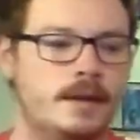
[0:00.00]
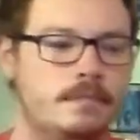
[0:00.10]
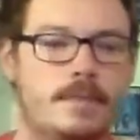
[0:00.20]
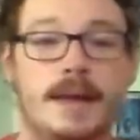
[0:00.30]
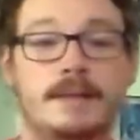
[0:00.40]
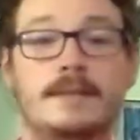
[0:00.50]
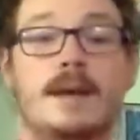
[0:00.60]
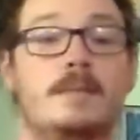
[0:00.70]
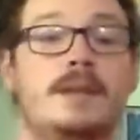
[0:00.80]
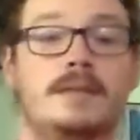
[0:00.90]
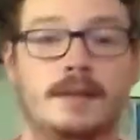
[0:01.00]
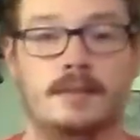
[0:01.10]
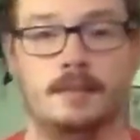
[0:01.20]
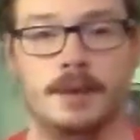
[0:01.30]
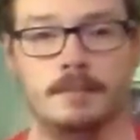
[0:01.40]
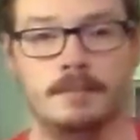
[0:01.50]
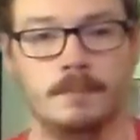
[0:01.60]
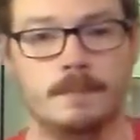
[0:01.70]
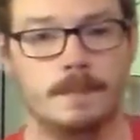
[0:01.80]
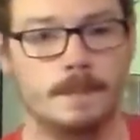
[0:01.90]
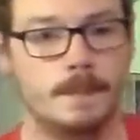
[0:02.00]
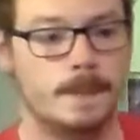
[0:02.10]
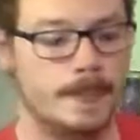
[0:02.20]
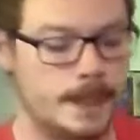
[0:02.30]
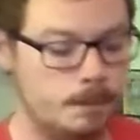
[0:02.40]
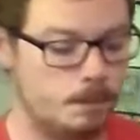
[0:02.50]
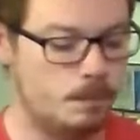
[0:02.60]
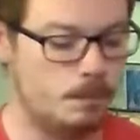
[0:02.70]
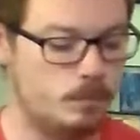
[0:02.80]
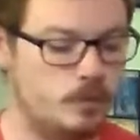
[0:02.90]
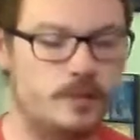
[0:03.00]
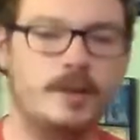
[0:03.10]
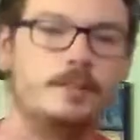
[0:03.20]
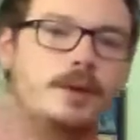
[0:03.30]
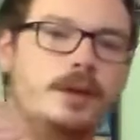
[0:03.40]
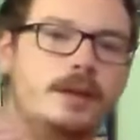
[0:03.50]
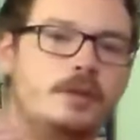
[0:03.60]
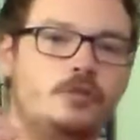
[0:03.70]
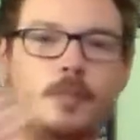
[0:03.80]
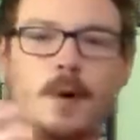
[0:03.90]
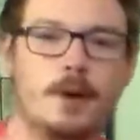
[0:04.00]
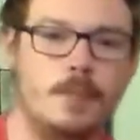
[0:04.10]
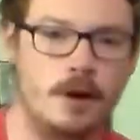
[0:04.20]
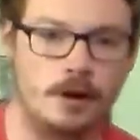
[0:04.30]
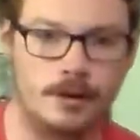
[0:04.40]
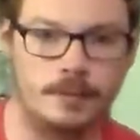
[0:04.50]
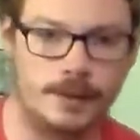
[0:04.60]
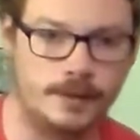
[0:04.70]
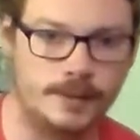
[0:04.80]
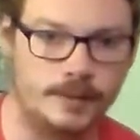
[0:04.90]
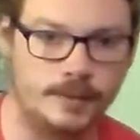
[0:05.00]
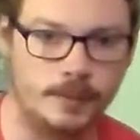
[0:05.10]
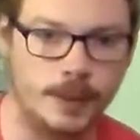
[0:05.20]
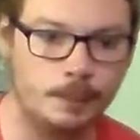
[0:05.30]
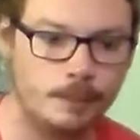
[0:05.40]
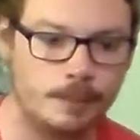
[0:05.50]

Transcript: That does not make sense to me. Just like bringing in Jabari Parker didn't make sense to me.